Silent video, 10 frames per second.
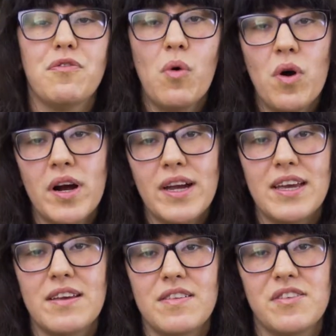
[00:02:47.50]
4
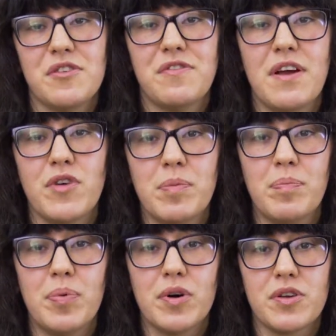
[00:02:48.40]
is your
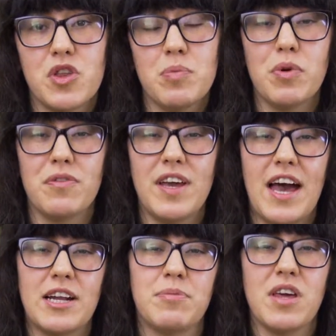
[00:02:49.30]
favorite book to movie
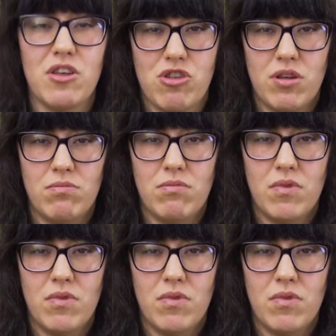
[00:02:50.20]
adaptation.